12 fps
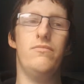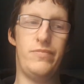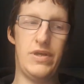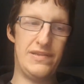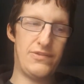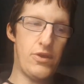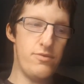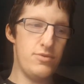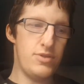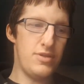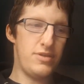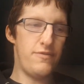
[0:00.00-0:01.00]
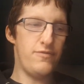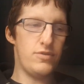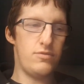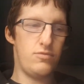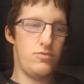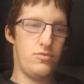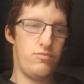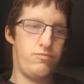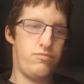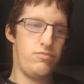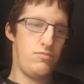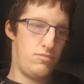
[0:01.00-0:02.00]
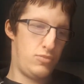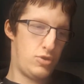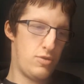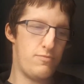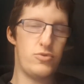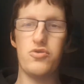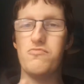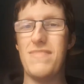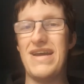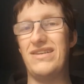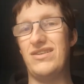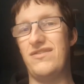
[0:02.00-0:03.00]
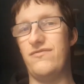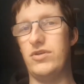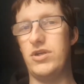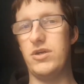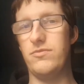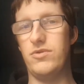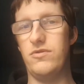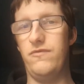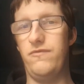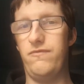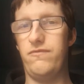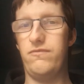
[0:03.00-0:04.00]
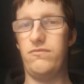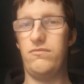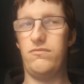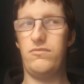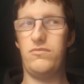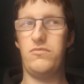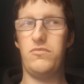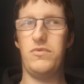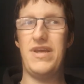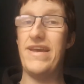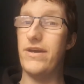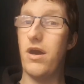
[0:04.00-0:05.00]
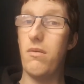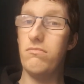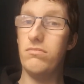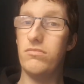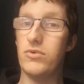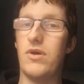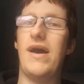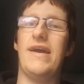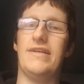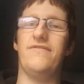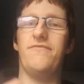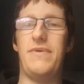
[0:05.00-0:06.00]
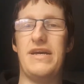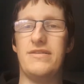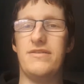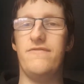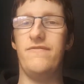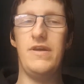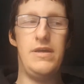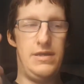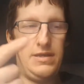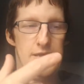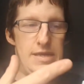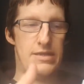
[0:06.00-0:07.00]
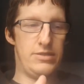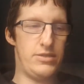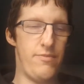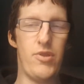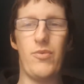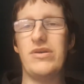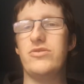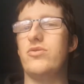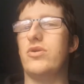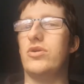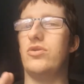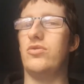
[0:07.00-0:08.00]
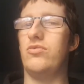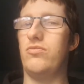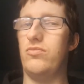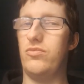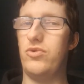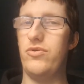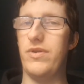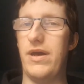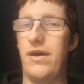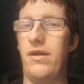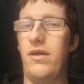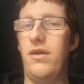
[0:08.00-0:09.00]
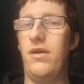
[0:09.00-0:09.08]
But those are the different, or the two main different types of income, so active and passive, and some of the ways you can do that.